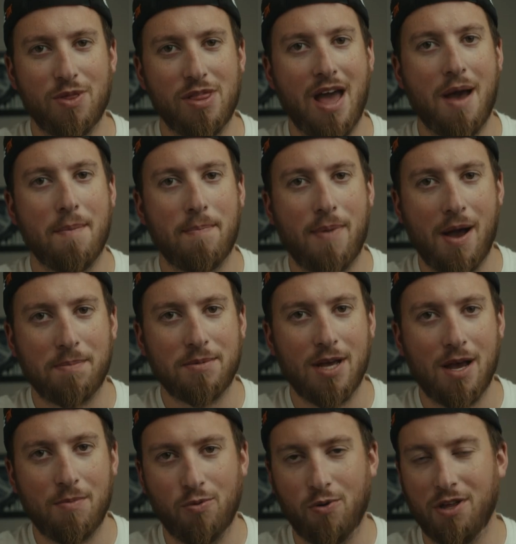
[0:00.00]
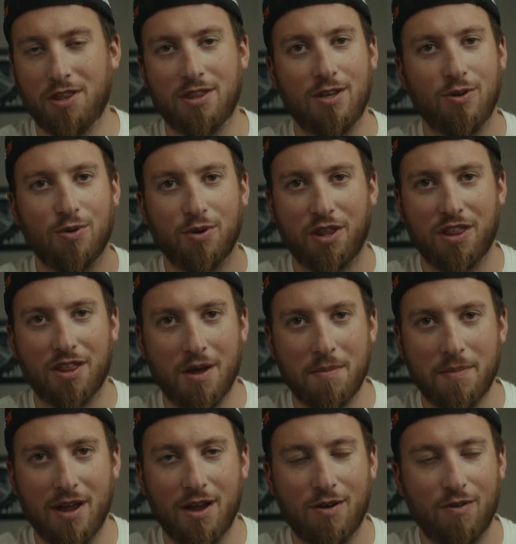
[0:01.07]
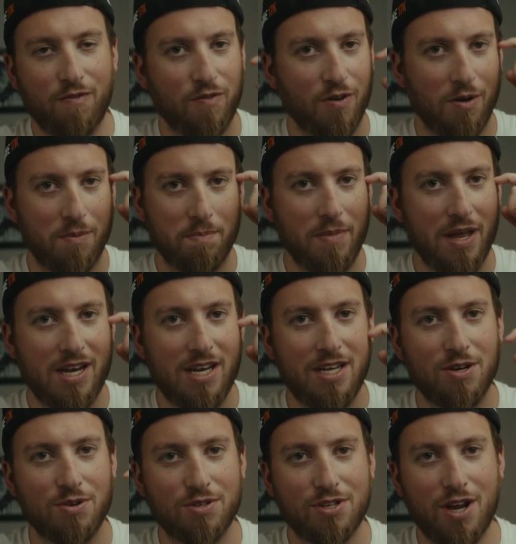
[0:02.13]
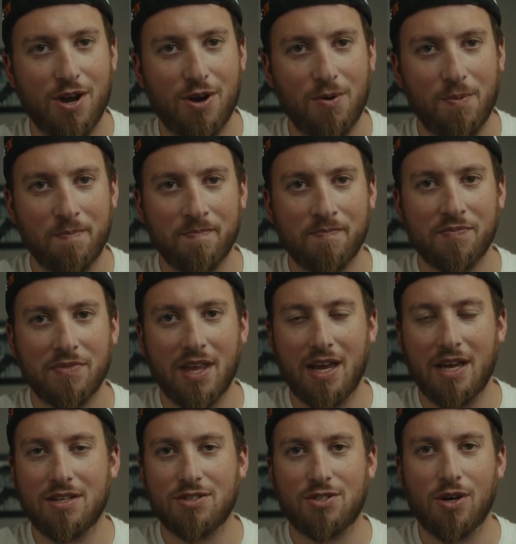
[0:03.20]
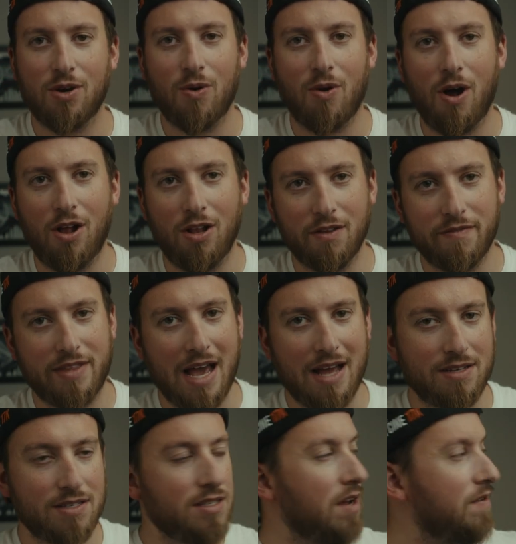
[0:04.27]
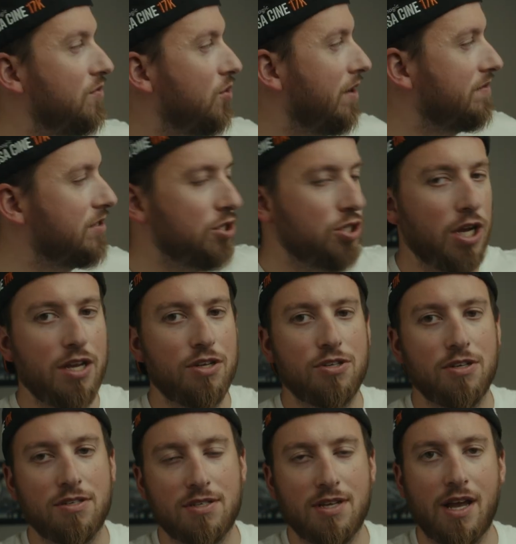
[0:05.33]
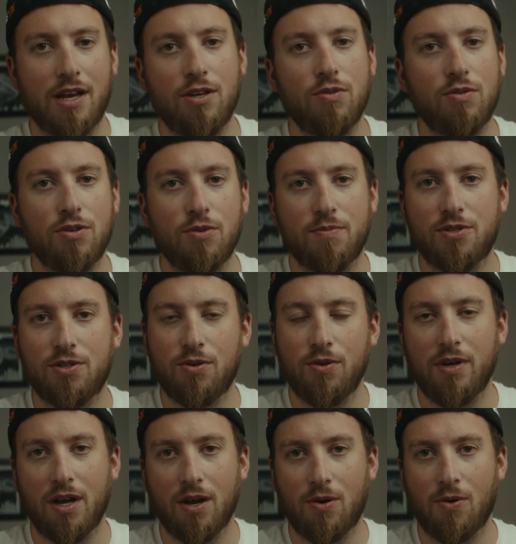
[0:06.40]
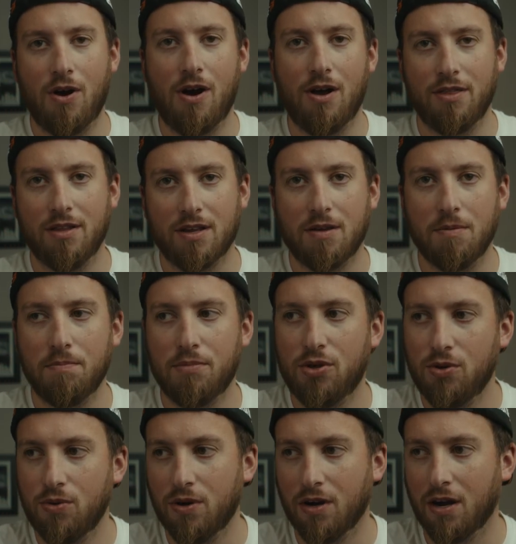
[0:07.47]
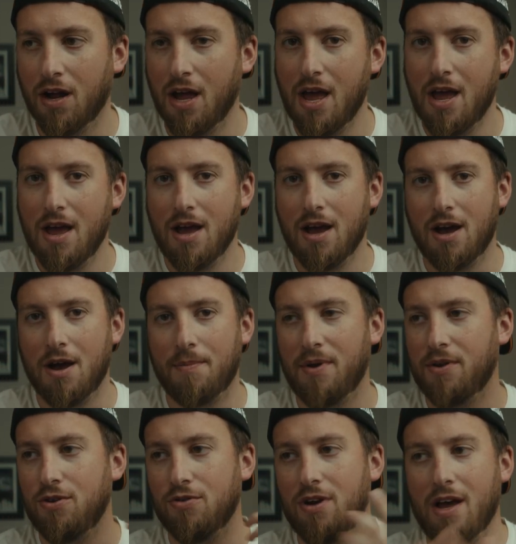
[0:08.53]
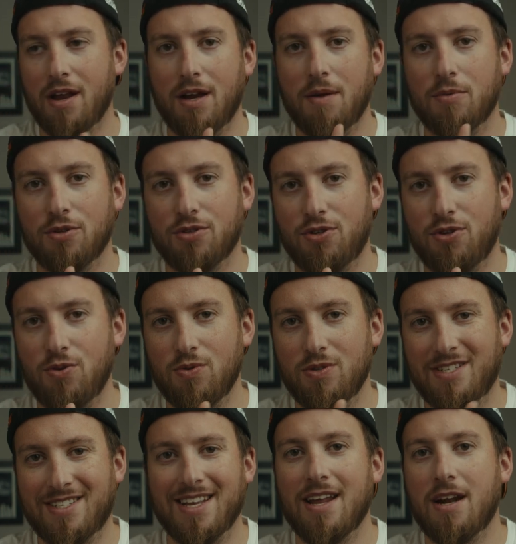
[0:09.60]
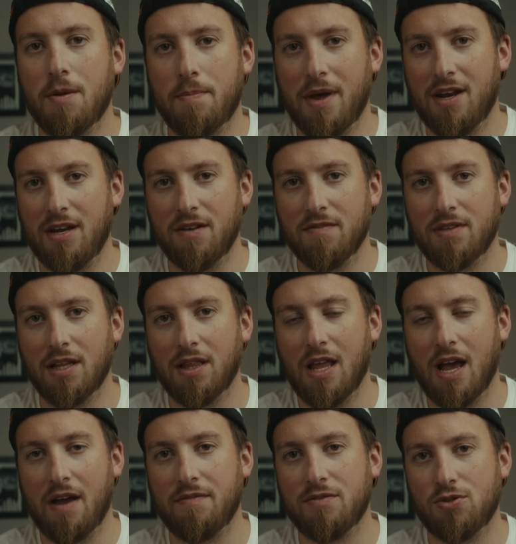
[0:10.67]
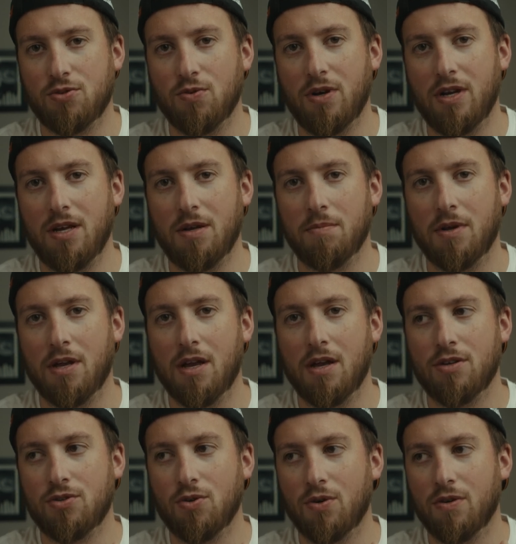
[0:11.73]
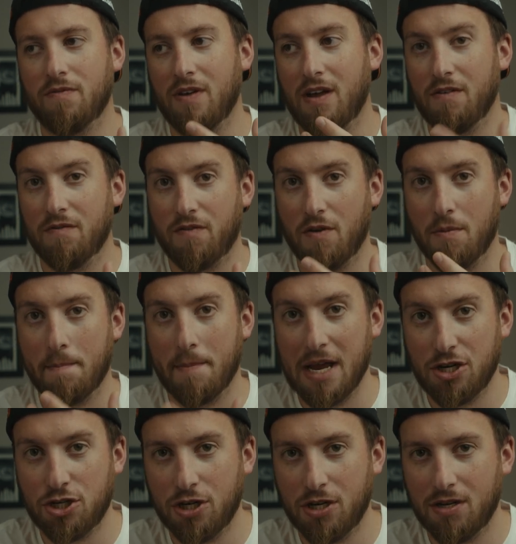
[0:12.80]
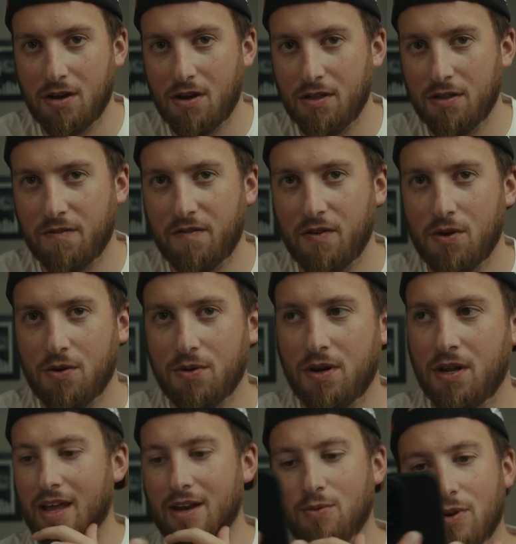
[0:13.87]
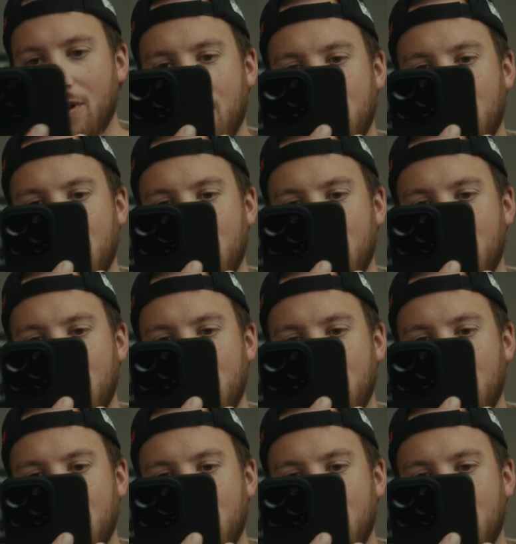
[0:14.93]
that popped up with the old thumbnail from many years ago. And so all of that stuff you'll have to change inside YouTube Studio on the computer. You're not able to set up any of the live stream sort of information on the phone. Anyone